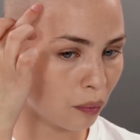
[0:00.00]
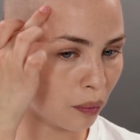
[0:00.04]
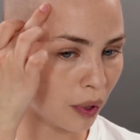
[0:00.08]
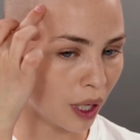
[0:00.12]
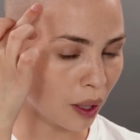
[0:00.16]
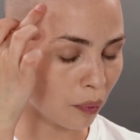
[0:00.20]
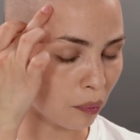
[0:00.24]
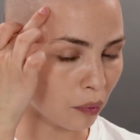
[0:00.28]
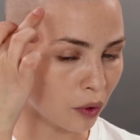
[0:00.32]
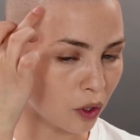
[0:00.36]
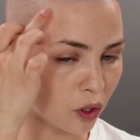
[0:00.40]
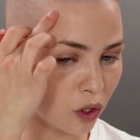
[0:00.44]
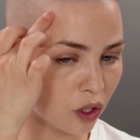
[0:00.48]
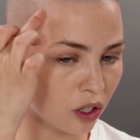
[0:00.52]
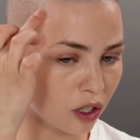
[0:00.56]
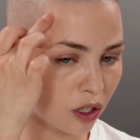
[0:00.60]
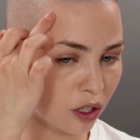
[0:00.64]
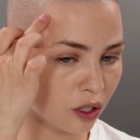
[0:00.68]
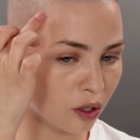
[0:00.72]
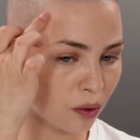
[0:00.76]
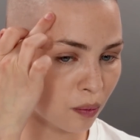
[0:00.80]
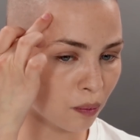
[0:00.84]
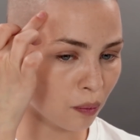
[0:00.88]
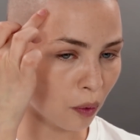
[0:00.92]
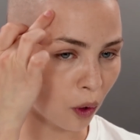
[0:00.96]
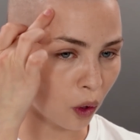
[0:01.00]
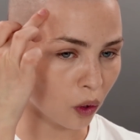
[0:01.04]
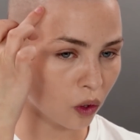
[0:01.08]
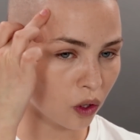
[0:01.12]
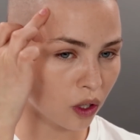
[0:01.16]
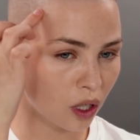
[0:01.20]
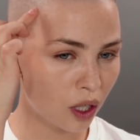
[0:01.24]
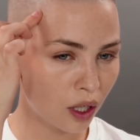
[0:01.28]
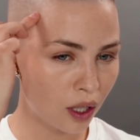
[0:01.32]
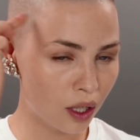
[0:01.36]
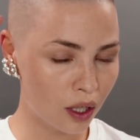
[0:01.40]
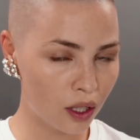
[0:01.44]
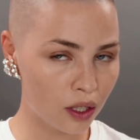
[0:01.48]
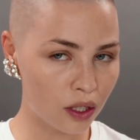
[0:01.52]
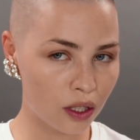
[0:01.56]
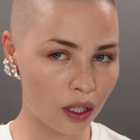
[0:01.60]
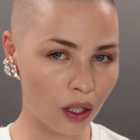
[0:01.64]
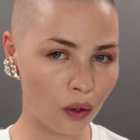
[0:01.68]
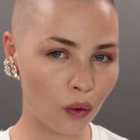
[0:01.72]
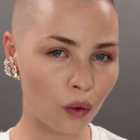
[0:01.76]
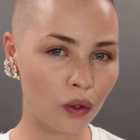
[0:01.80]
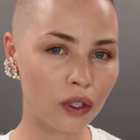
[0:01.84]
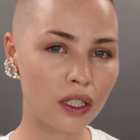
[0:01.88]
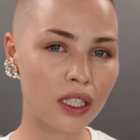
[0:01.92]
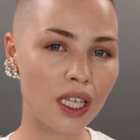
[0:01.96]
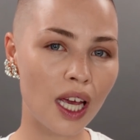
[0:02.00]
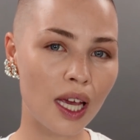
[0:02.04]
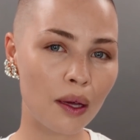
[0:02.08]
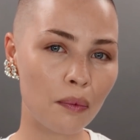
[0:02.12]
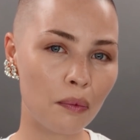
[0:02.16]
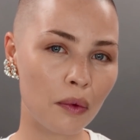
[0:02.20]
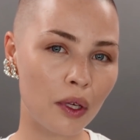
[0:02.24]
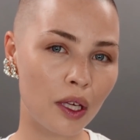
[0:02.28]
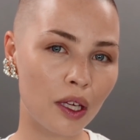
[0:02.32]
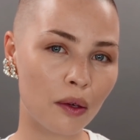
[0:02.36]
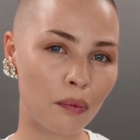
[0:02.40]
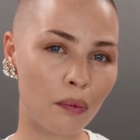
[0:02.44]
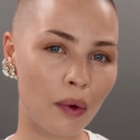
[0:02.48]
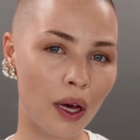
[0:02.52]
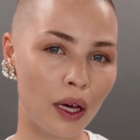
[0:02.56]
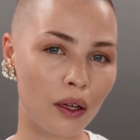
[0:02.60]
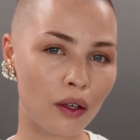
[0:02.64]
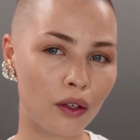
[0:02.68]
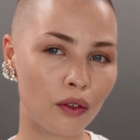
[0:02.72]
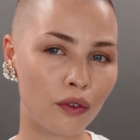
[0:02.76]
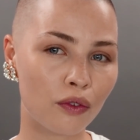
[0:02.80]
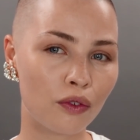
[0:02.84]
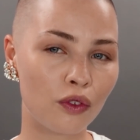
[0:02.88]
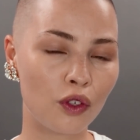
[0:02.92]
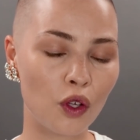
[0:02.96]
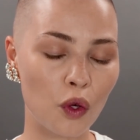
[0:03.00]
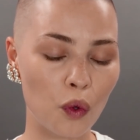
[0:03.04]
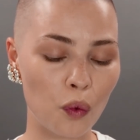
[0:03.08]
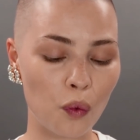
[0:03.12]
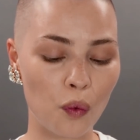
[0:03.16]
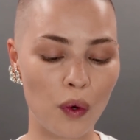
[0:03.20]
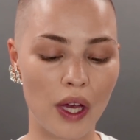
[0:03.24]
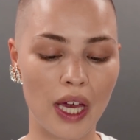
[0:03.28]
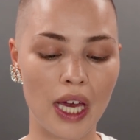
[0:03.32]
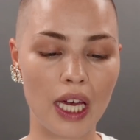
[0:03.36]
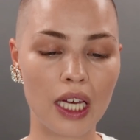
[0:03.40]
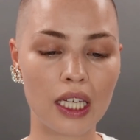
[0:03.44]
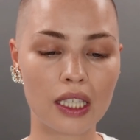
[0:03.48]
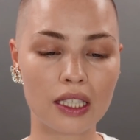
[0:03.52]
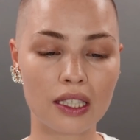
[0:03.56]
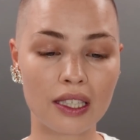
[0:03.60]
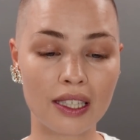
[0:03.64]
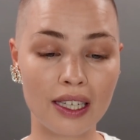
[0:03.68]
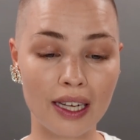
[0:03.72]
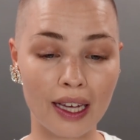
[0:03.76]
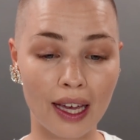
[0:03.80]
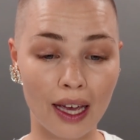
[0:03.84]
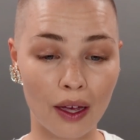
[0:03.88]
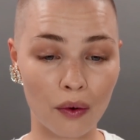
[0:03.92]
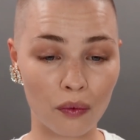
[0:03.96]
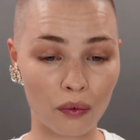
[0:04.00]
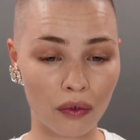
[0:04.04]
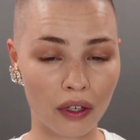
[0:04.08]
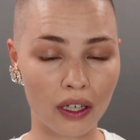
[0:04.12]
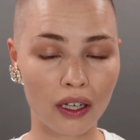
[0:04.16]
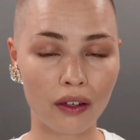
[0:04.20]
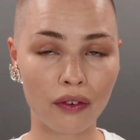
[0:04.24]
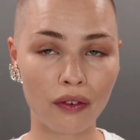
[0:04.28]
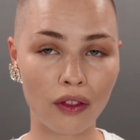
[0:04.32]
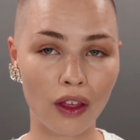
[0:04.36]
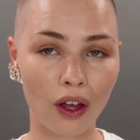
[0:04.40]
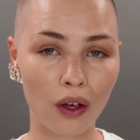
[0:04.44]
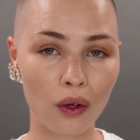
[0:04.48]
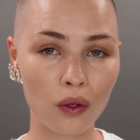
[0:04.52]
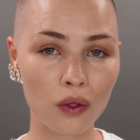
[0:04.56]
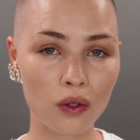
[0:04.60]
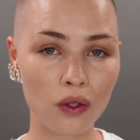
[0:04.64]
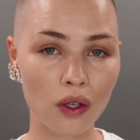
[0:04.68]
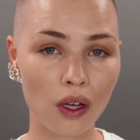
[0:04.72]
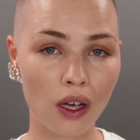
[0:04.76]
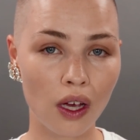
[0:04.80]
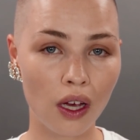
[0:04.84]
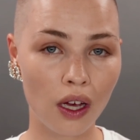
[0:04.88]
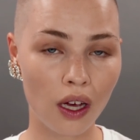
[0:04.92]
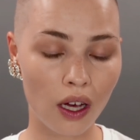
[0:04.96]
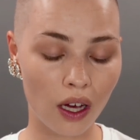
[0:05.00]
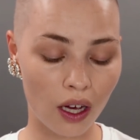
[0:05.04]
pigment spot. So it will take me about a few weeks to get rid of those.